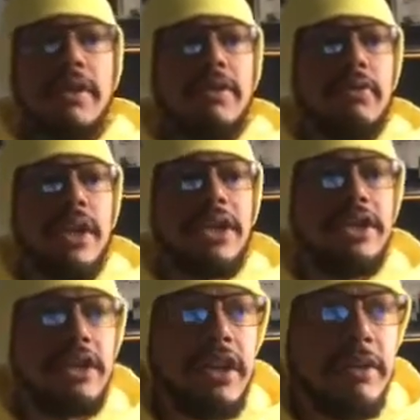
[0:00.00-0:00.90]
And the
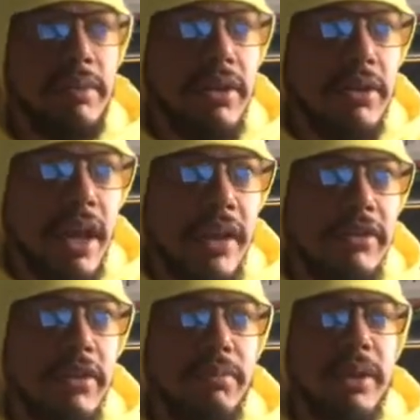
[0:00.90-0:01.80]
rich and the middle
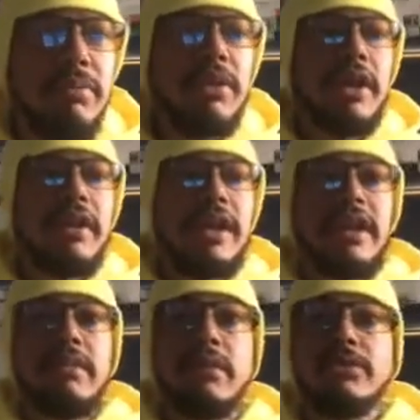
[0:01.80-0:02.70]
class are the people that
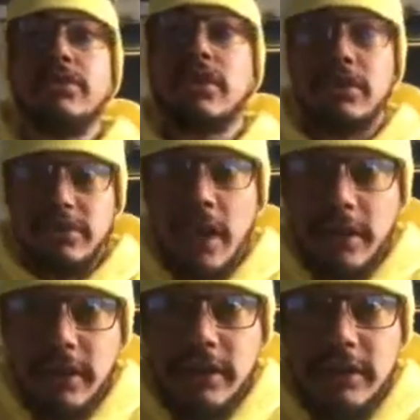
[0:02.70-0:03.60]
take the most turns
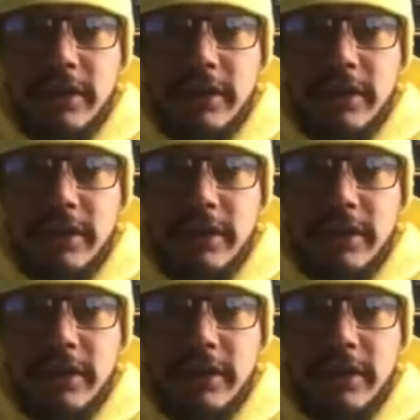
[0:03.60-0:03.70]
on her.